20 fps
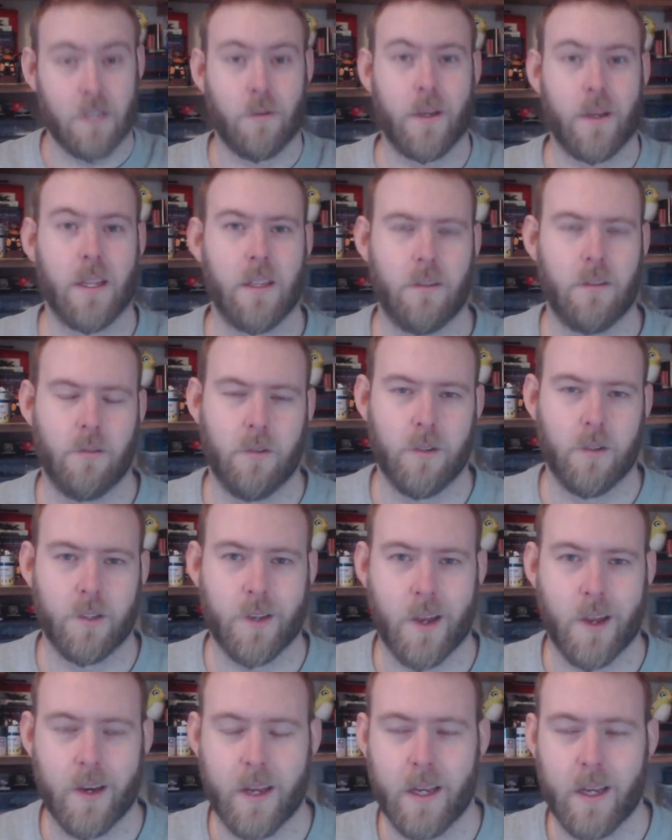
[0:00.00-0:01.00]
the doors
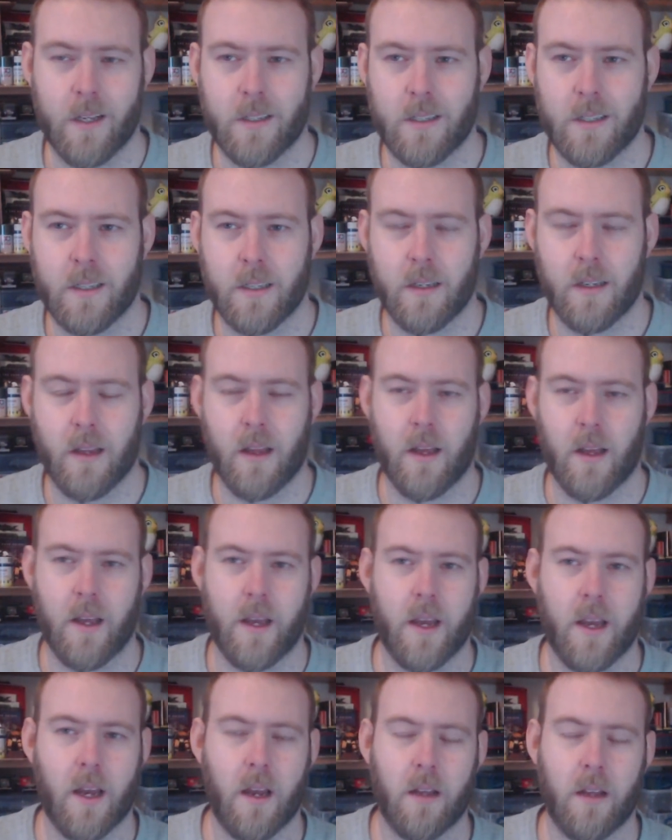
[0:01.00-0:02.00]
on it,
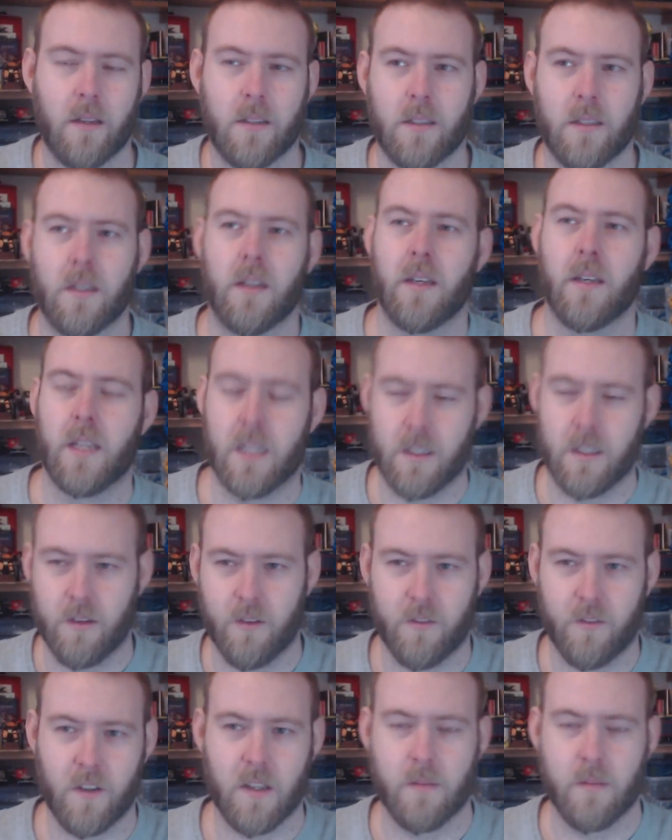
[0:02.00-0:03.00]
and I need to do a
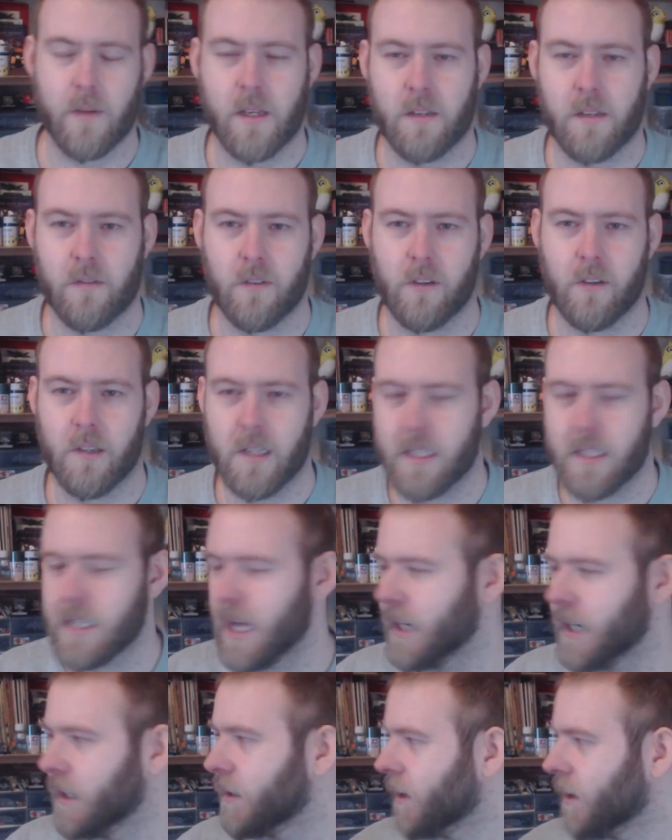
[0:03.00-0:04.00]
few other bits through it,
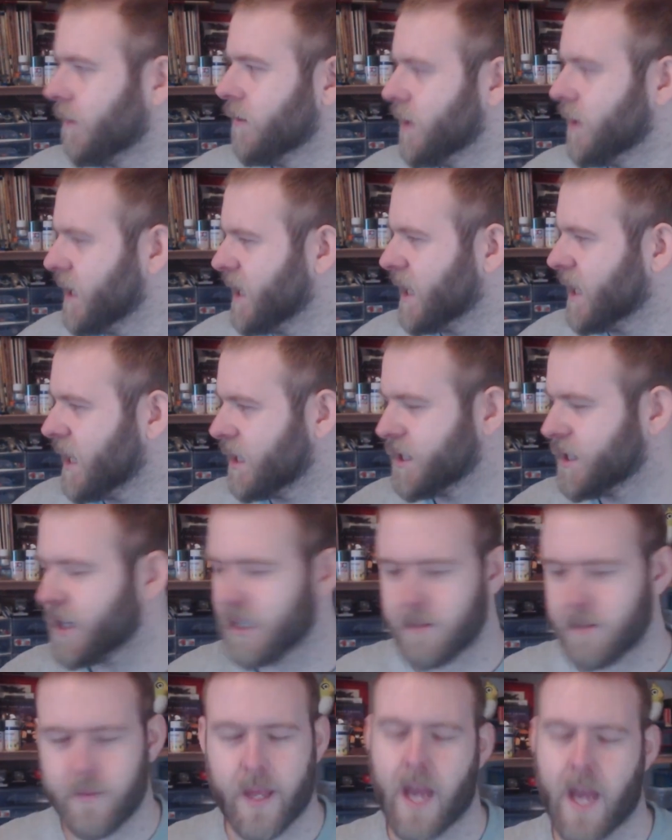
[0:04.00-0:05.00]
and I don't think you can actually get
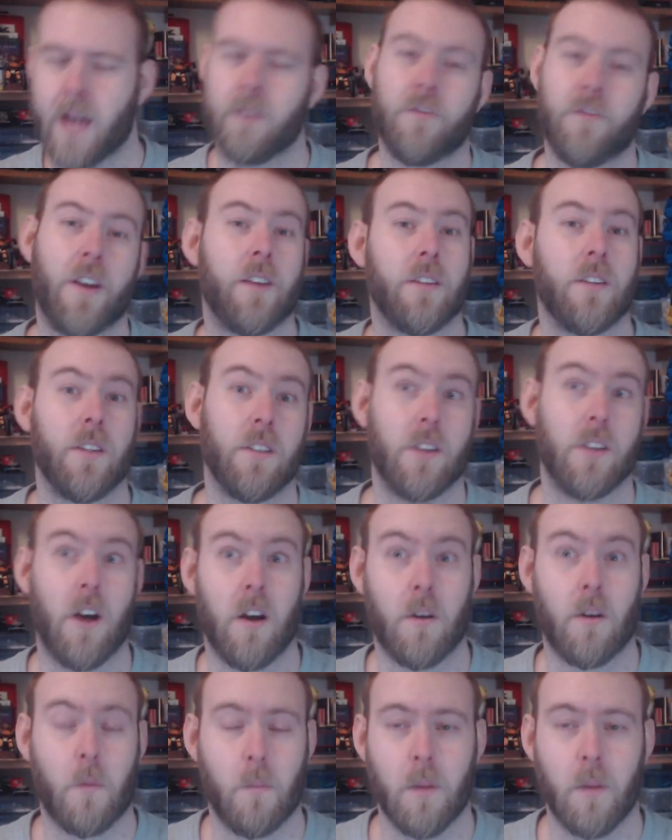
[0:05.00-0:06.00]
some of the handrails in dark
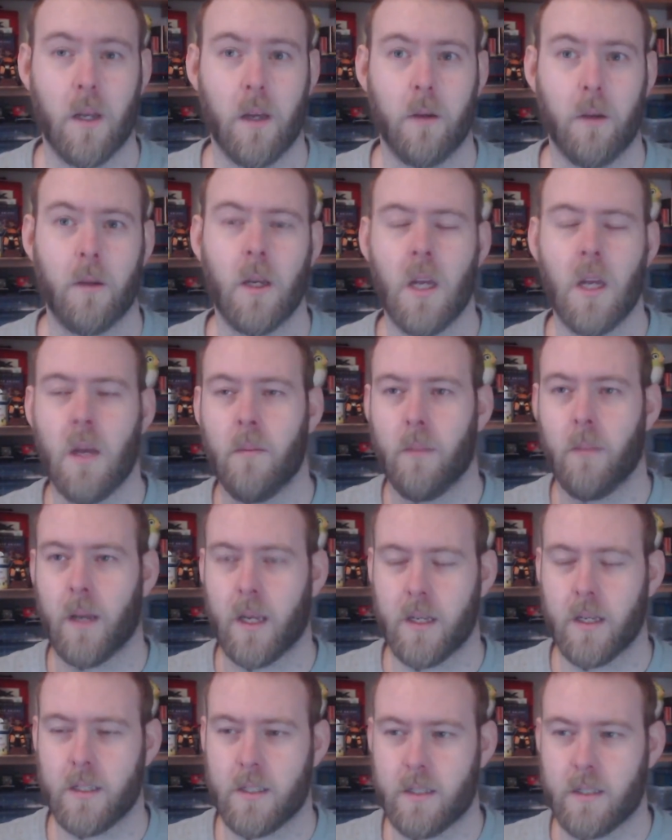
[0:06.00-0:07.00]
blue,
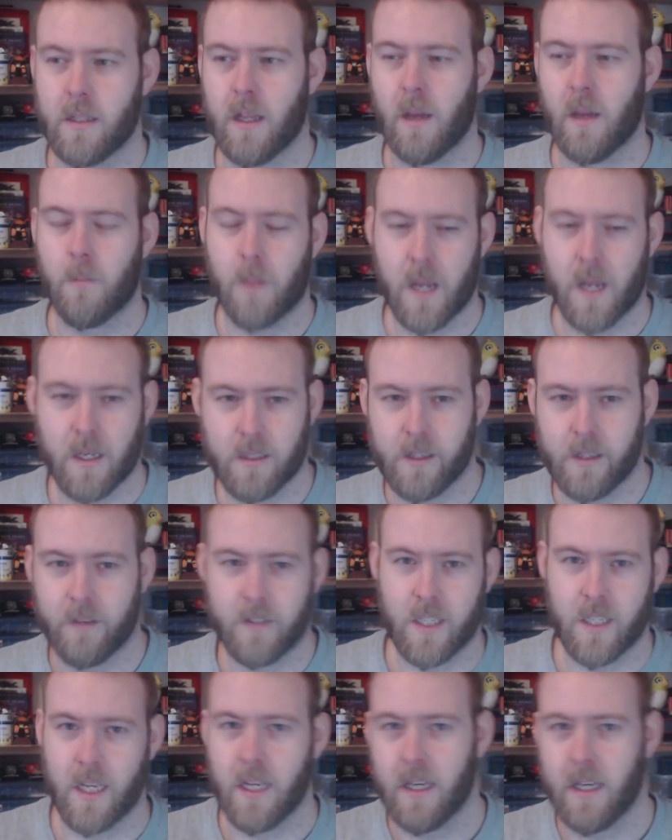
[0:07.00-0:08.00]
because the pictures I've
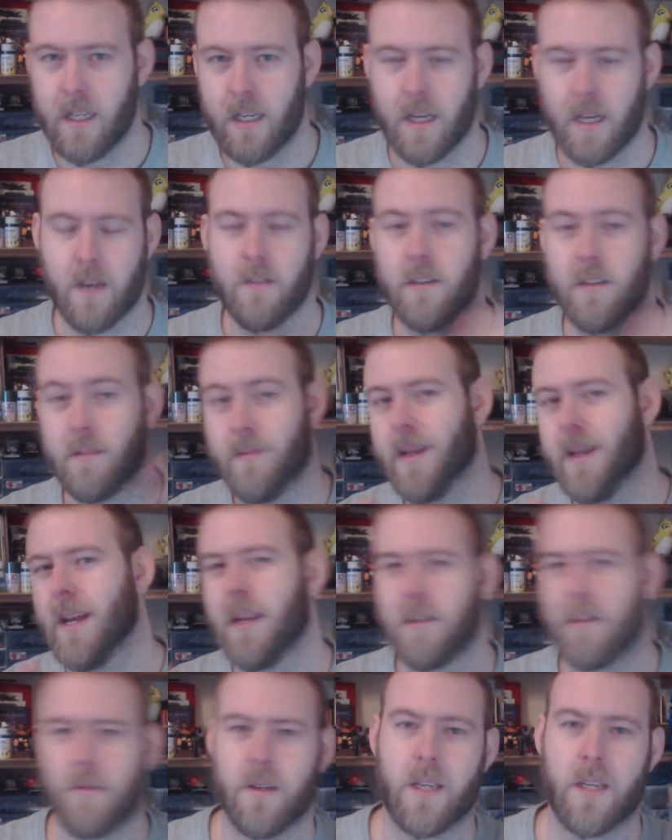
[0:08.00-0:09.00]
seen, you know, it's been
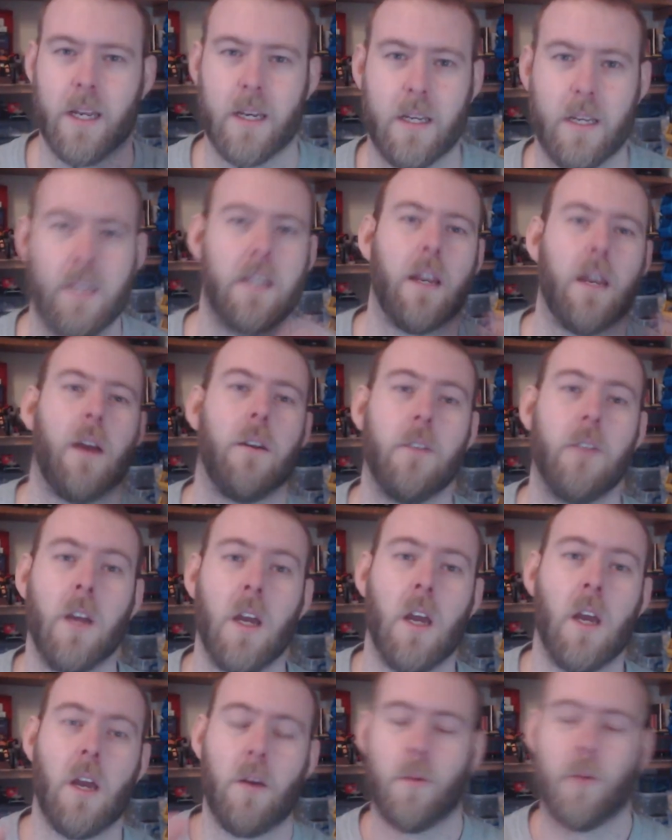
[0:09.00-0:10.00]
XYZ, you know,
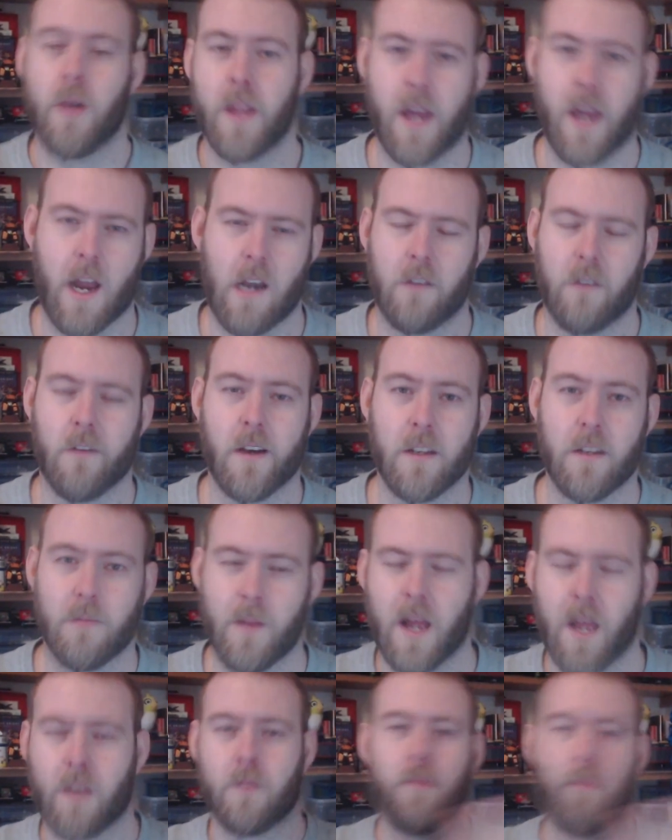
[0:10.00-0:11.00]
were the handrails
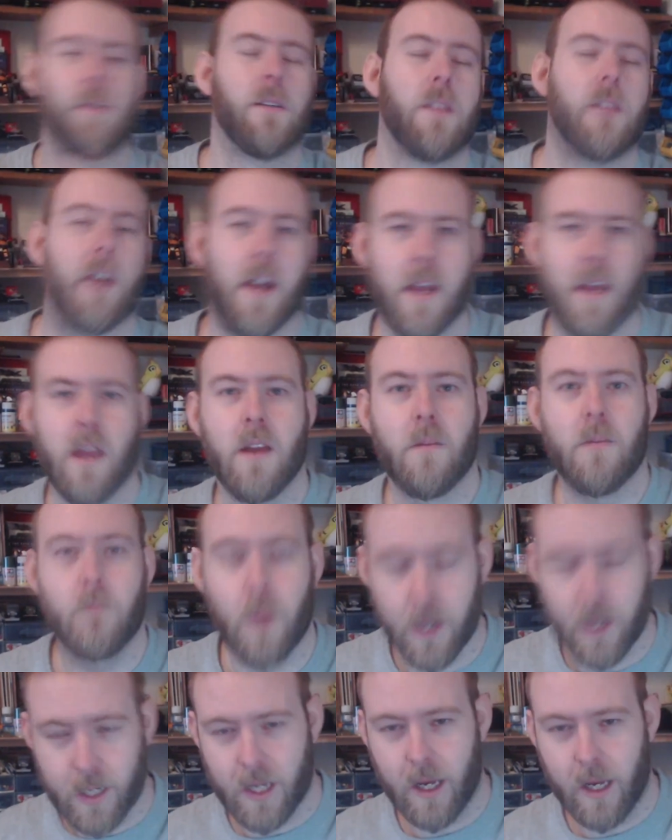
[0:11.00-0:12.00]
black or were they
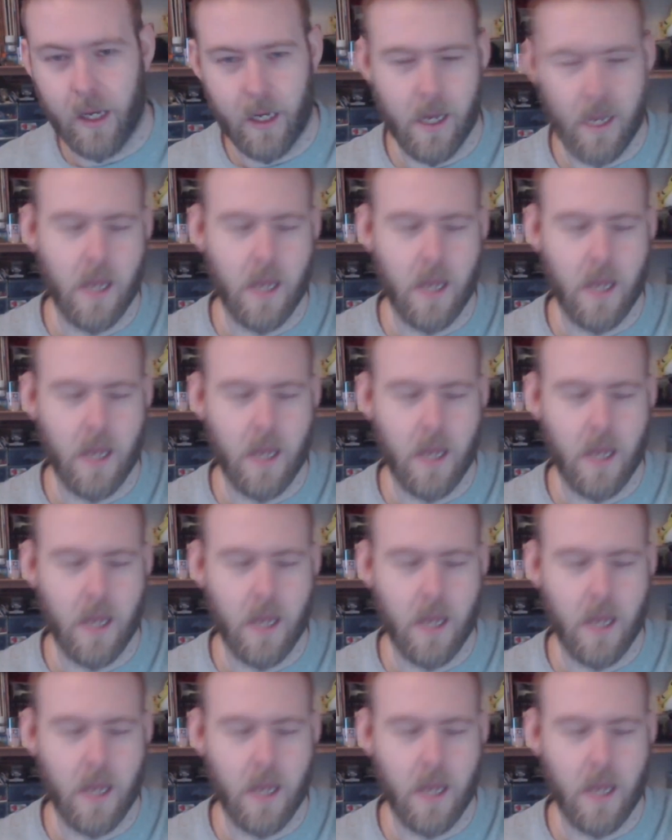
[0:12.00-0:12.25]
body colour?